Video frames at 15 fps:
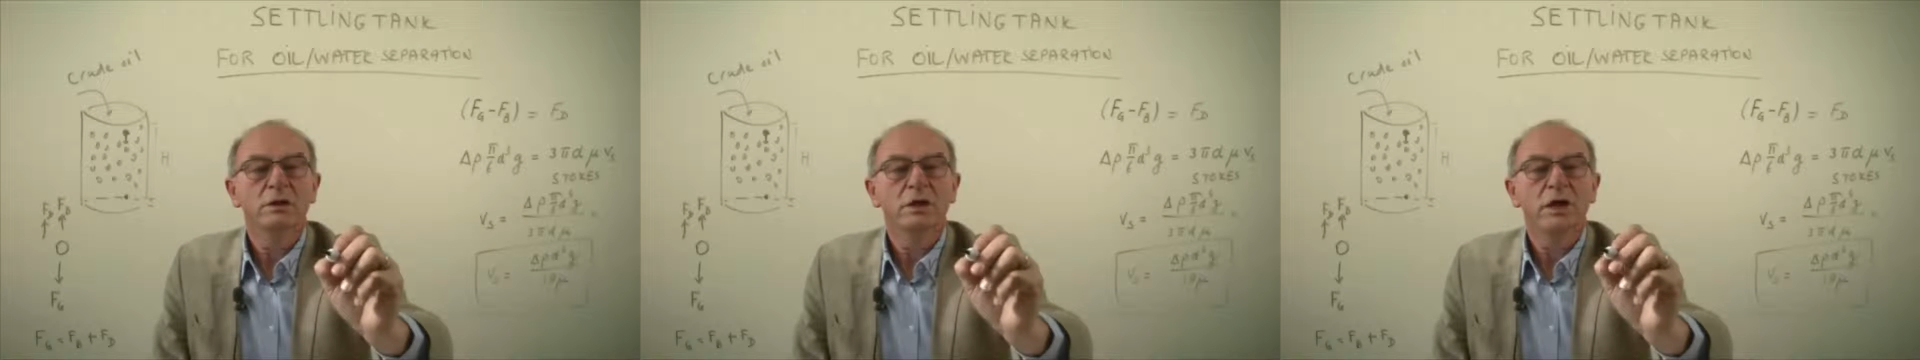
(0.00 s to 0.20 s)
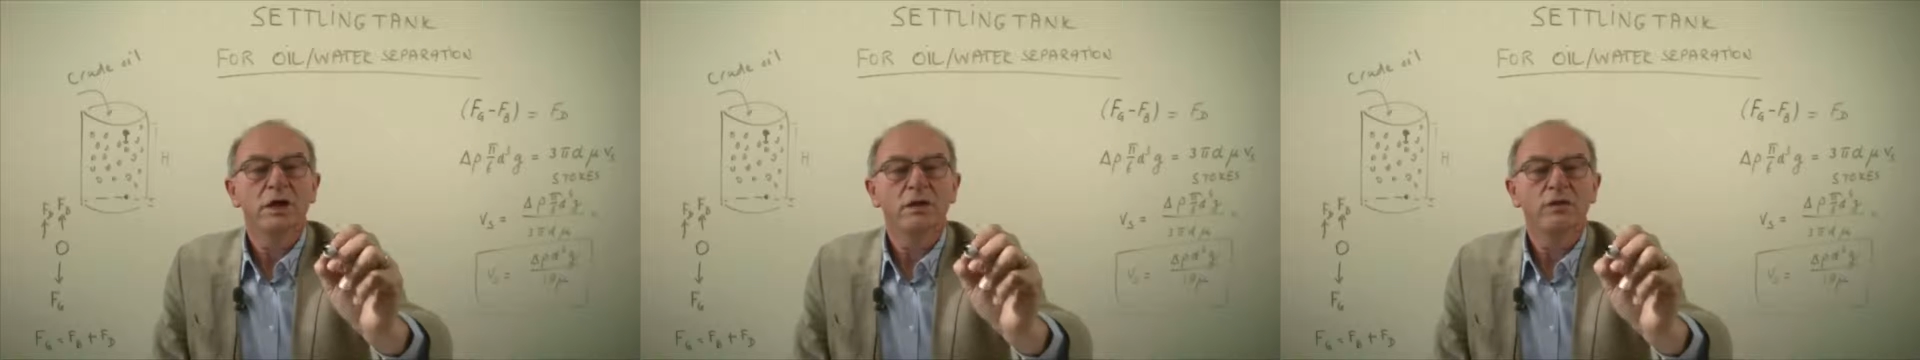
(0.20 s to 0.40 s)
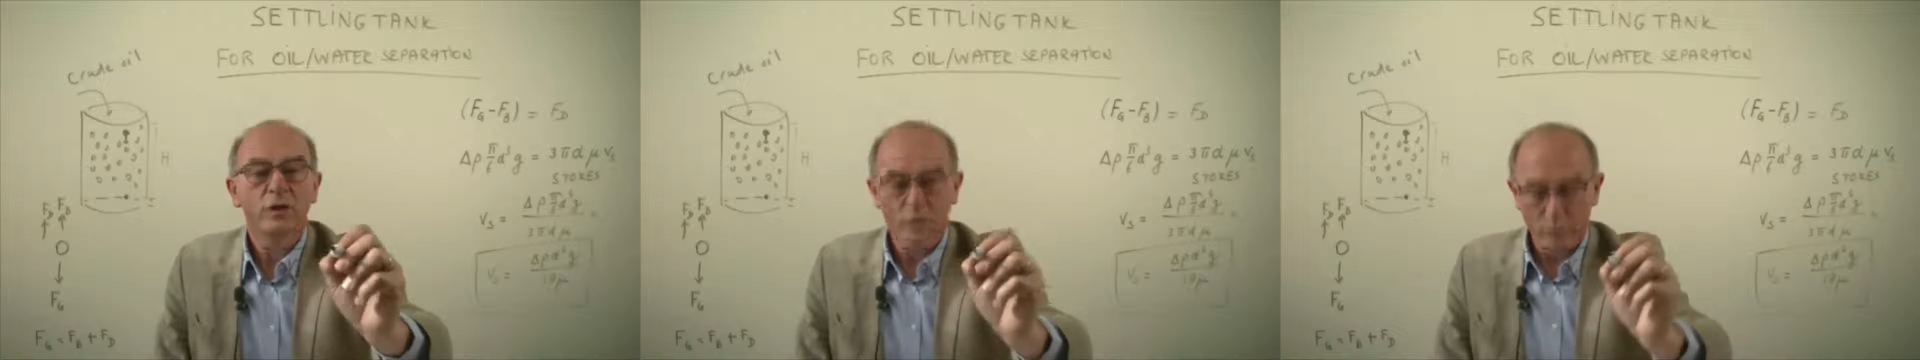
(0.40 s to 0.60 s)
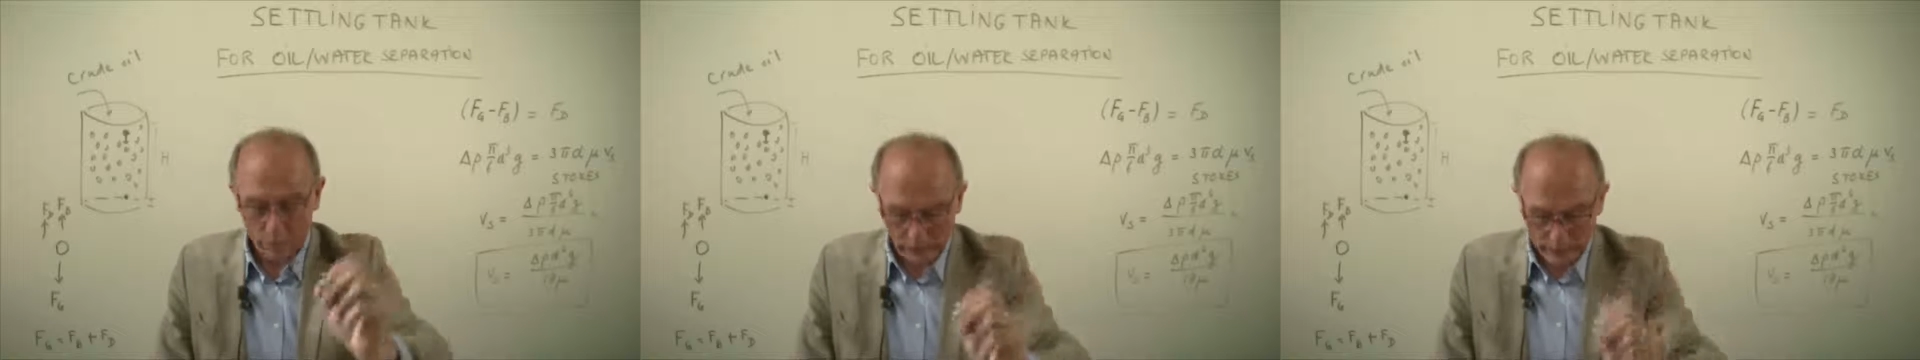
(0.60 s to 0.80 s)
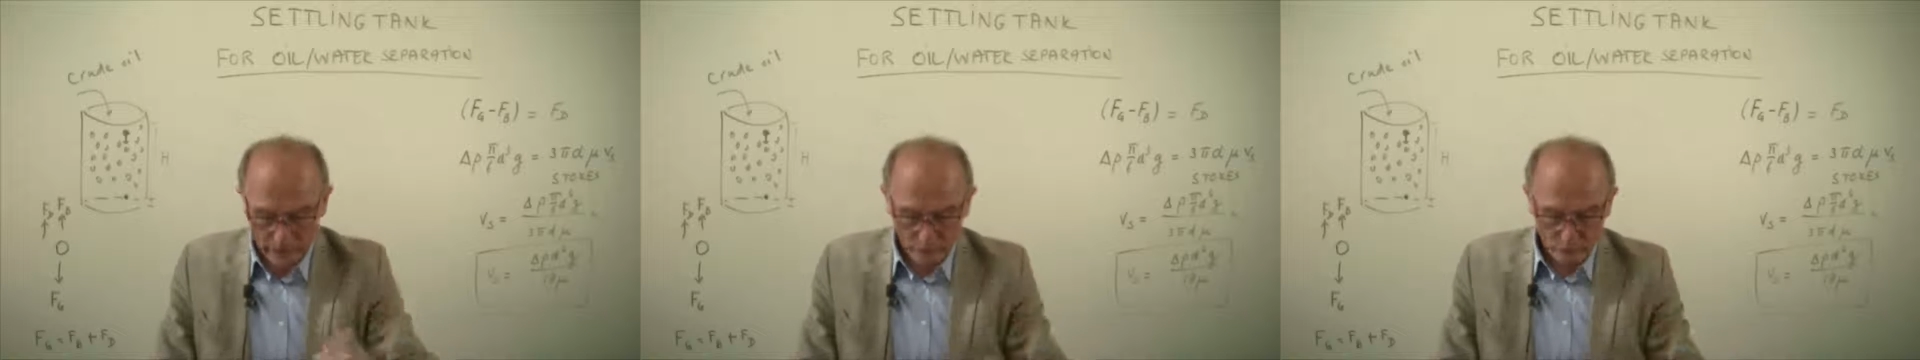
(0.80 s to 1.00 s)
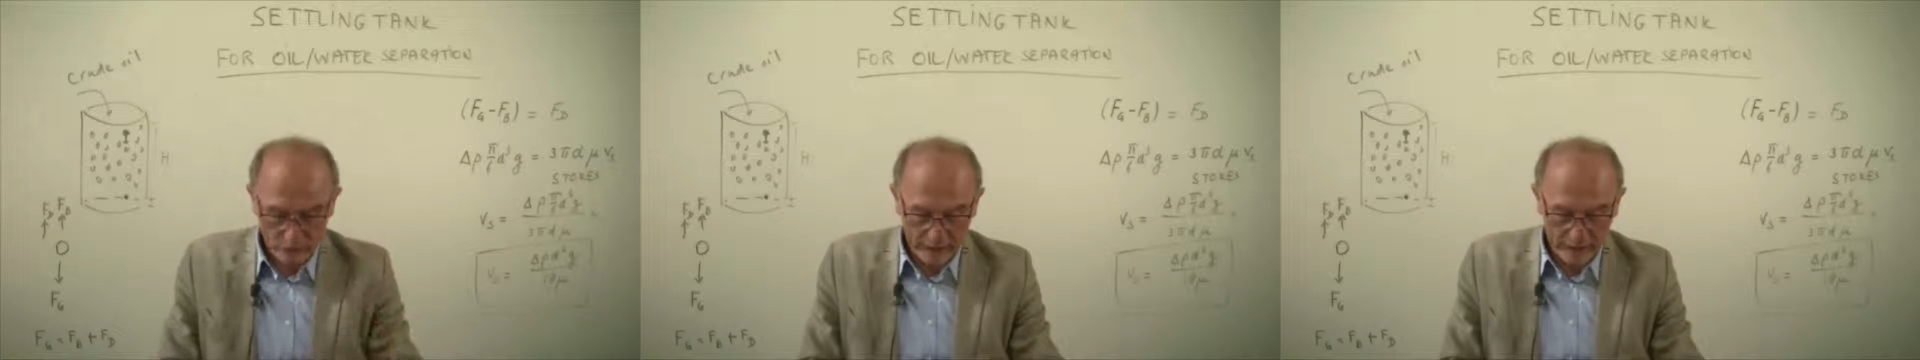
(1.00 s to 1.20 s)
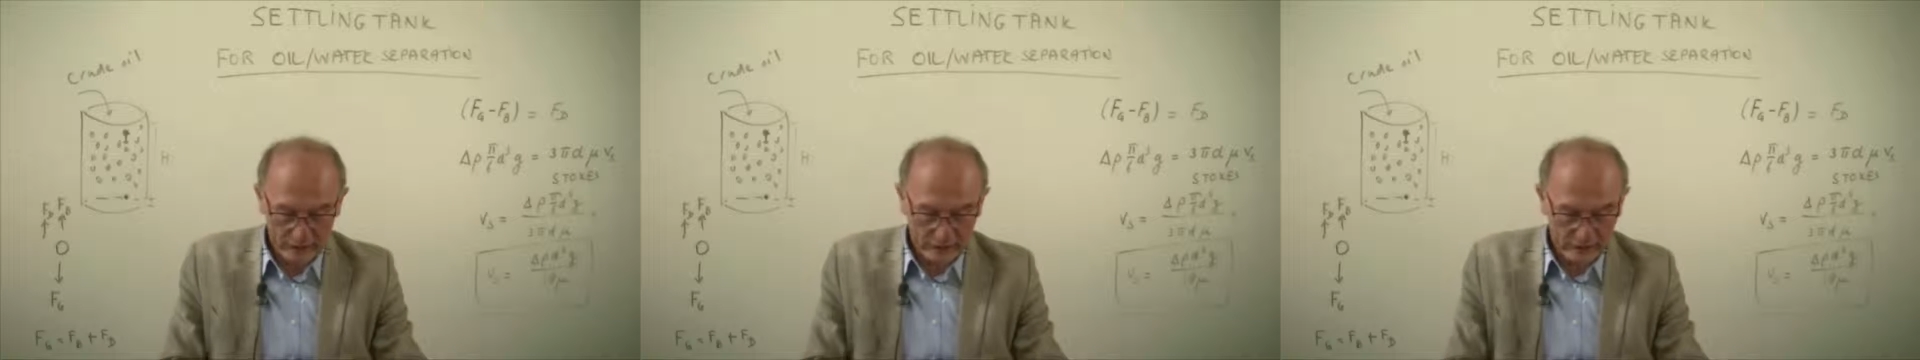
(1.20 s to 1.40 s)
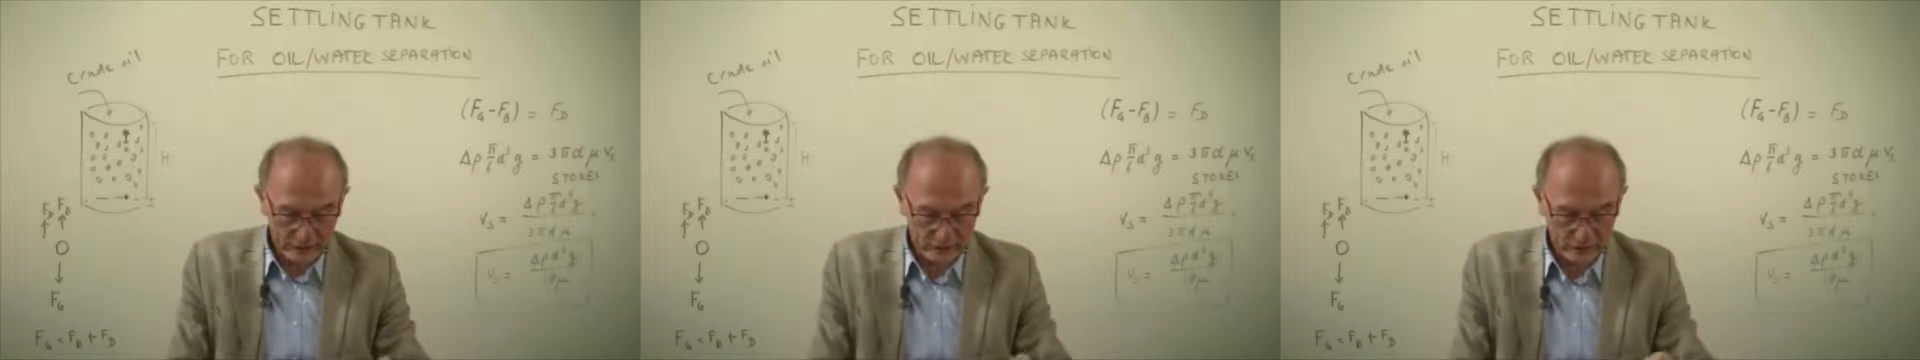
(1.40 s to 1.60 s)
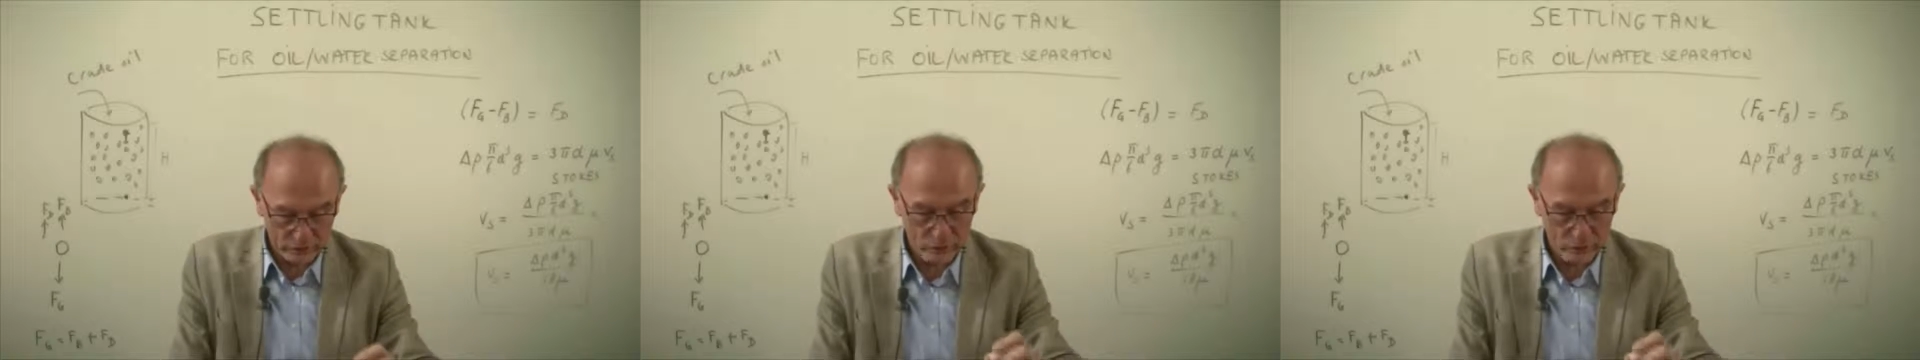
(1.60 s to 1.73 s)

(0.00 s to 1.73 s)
And if you would calculate this,